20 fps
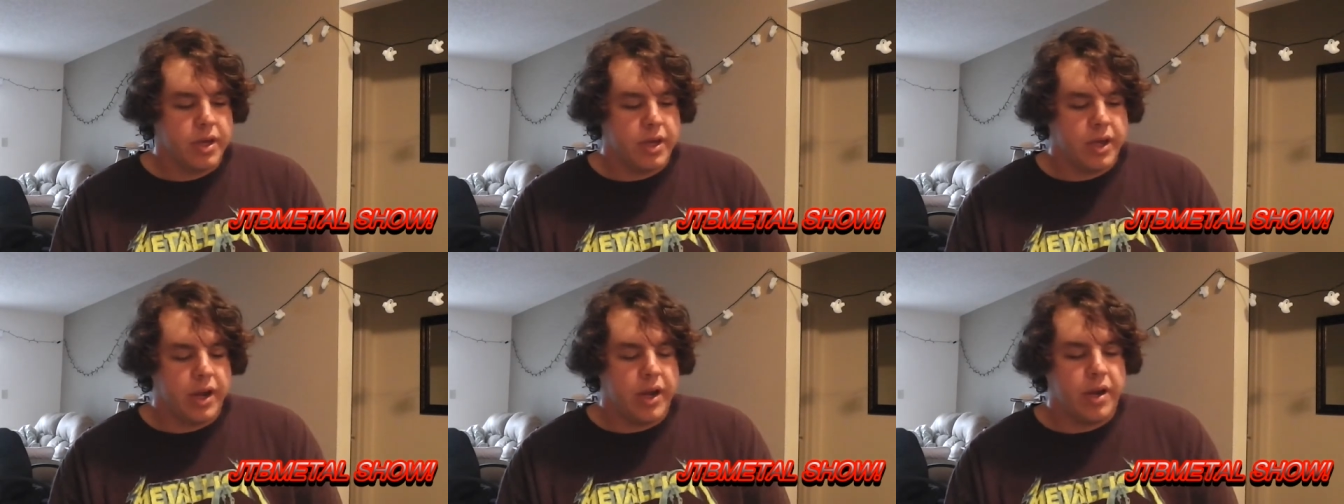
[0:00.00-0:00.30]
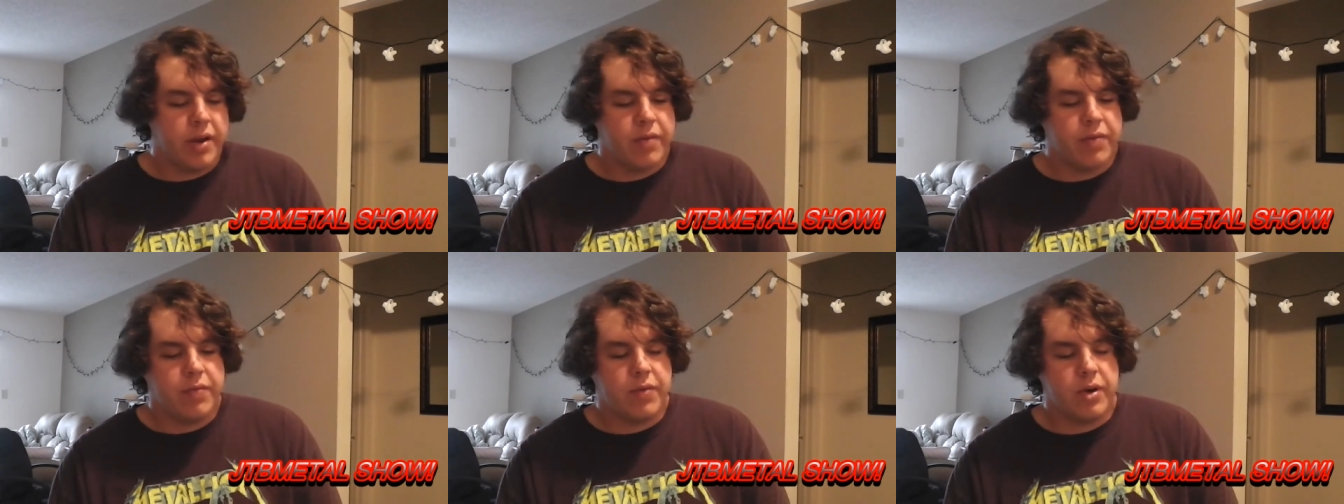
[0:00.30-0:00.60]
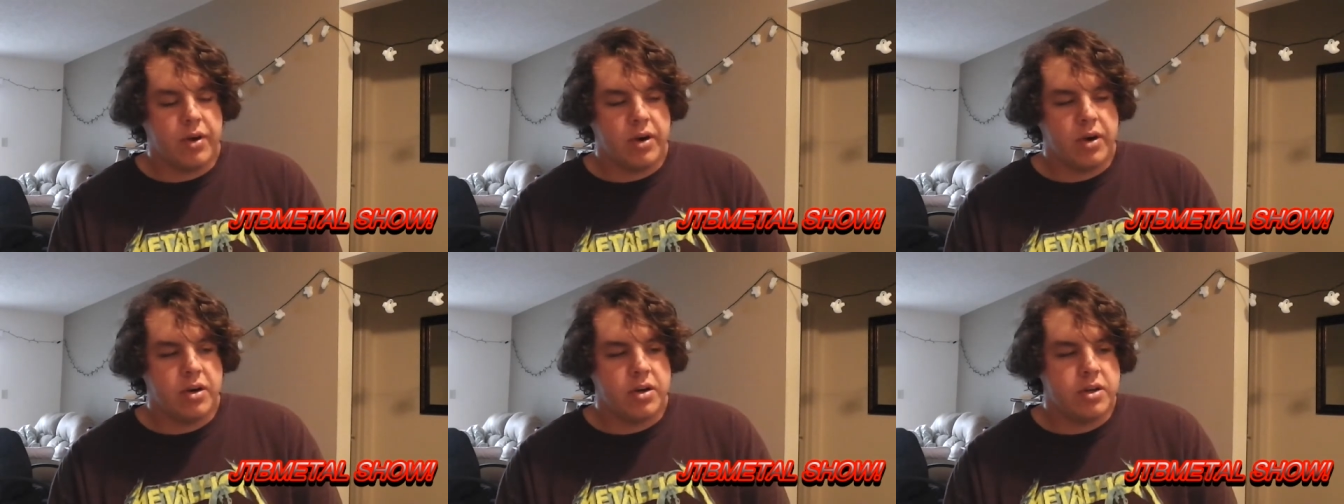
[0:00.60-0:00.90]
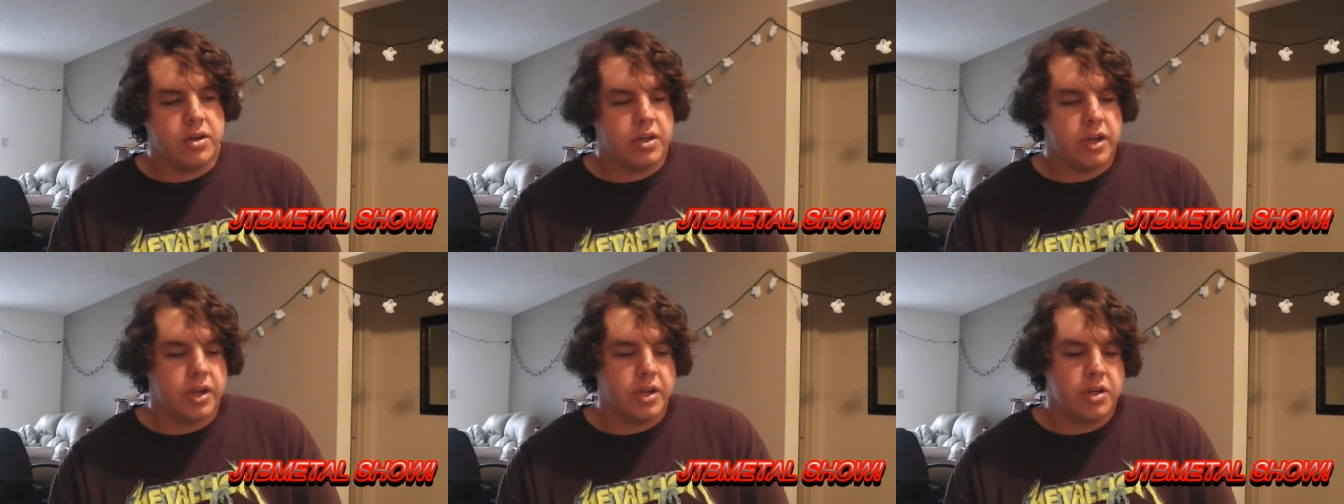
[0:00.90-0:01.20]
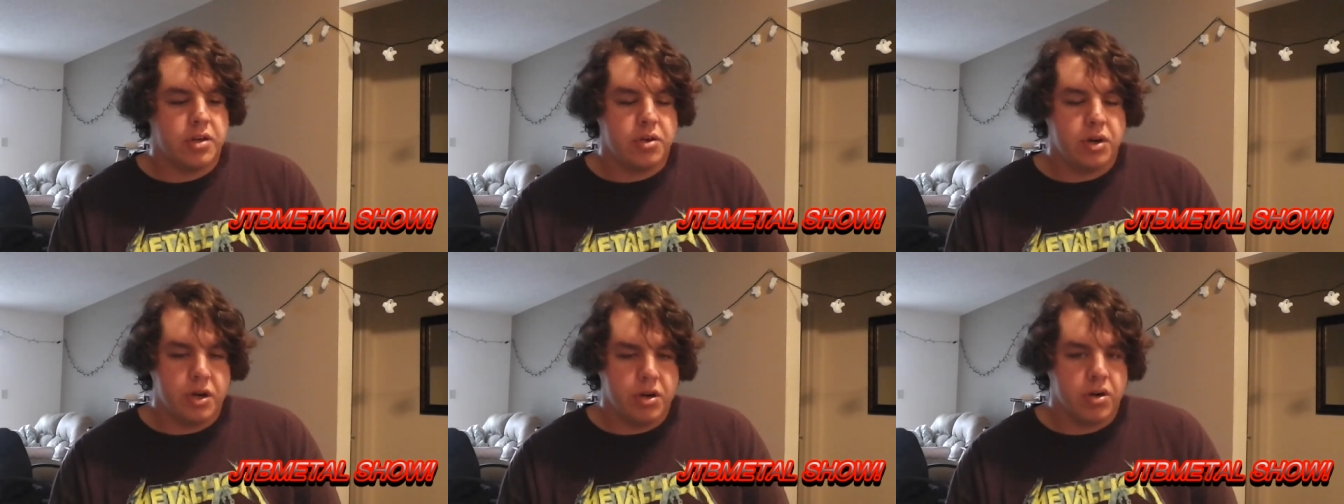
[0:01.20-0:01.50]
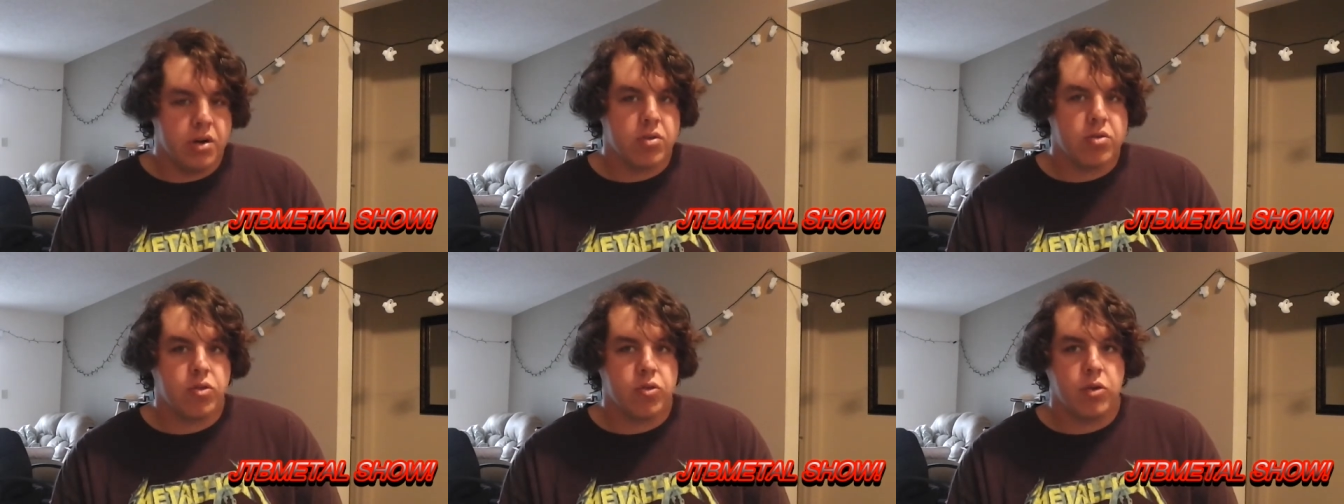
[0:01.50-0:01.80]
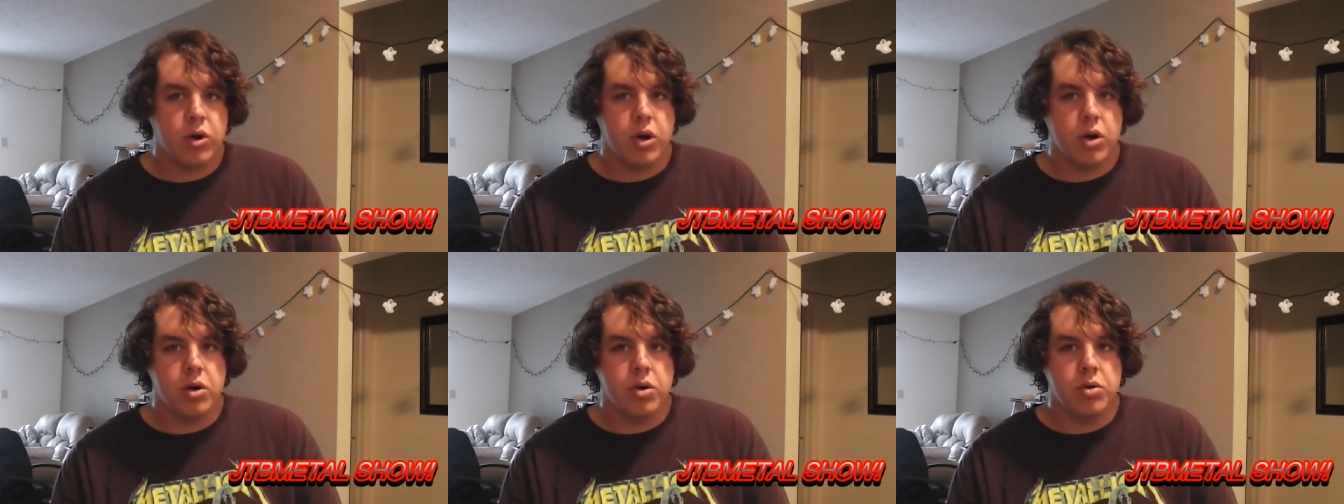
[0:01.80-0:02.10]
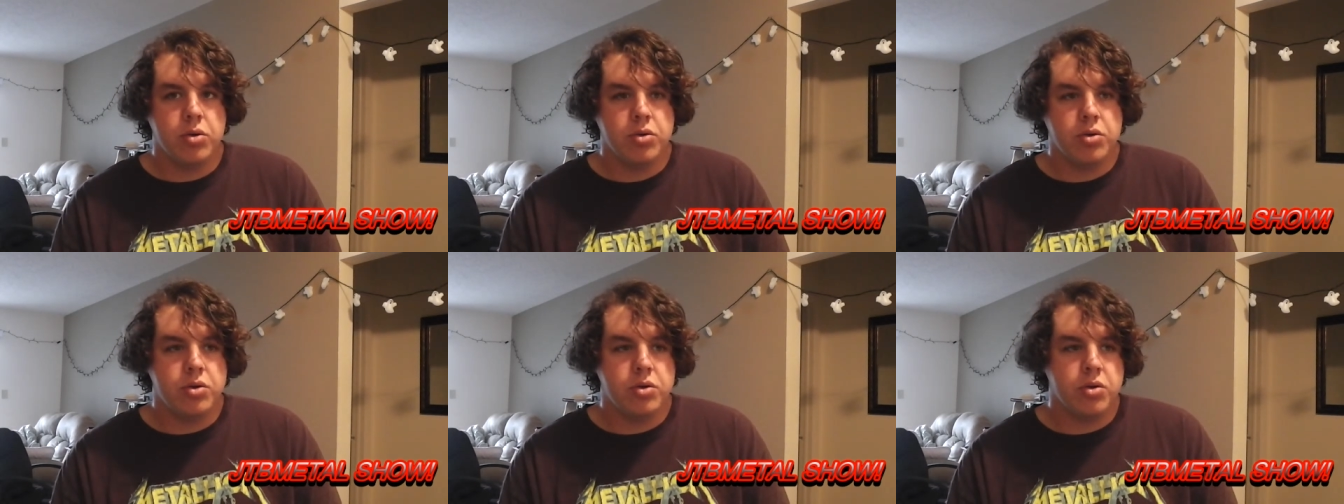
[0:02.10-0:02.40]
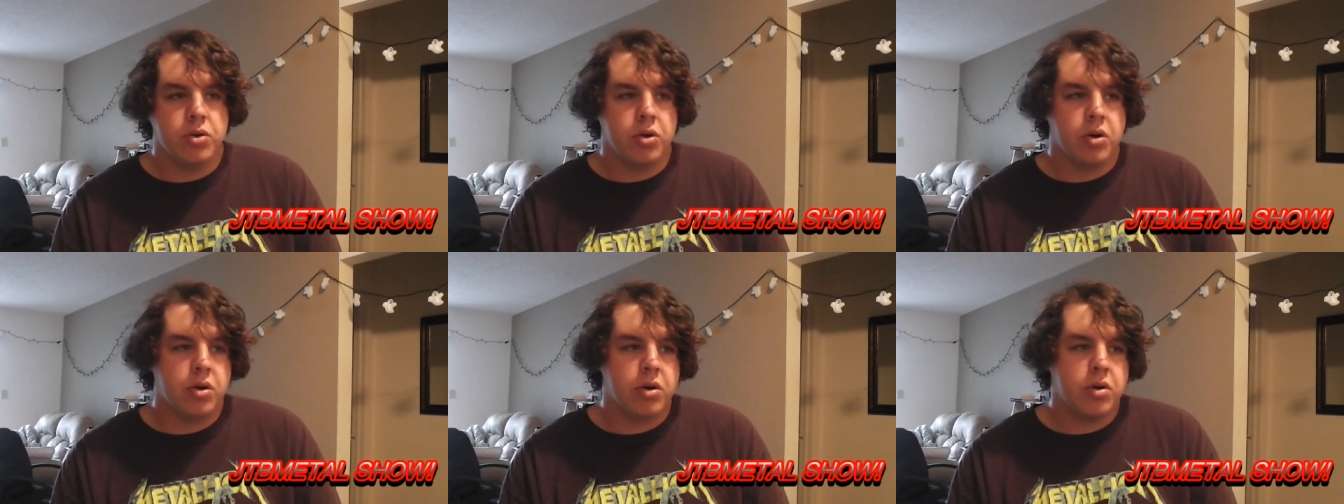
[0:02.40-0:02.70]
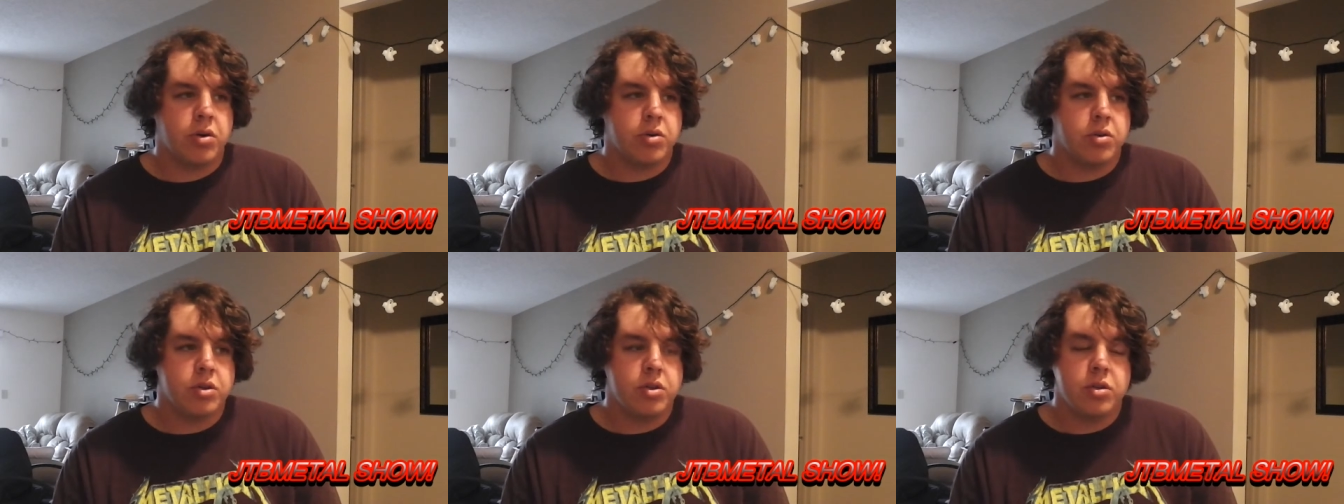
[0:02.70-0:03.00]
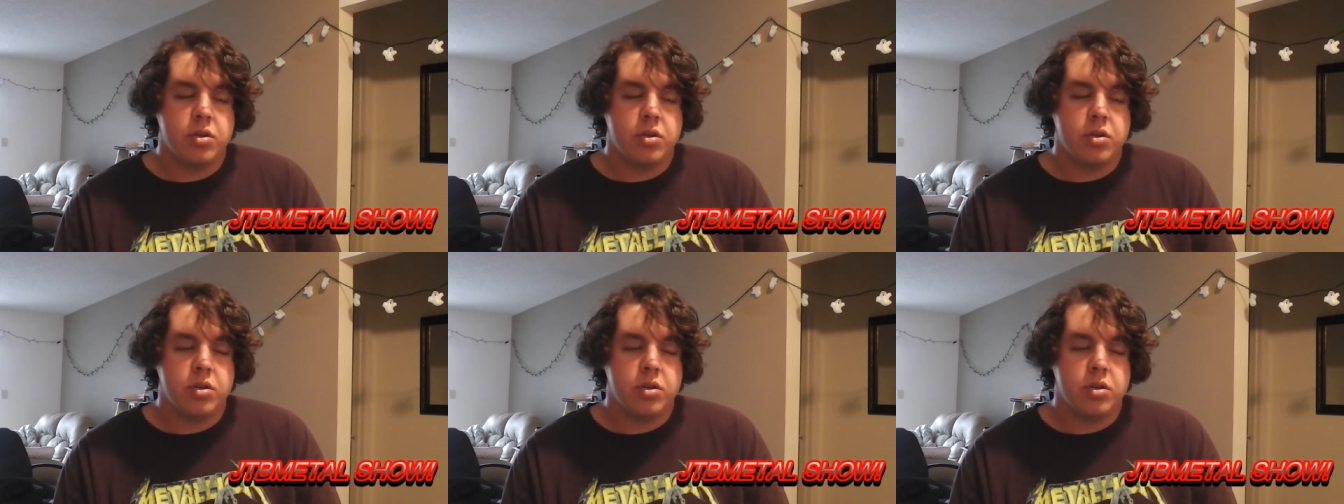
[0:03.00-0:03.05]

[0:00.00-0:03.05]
And at first, as you hear on Crowz, or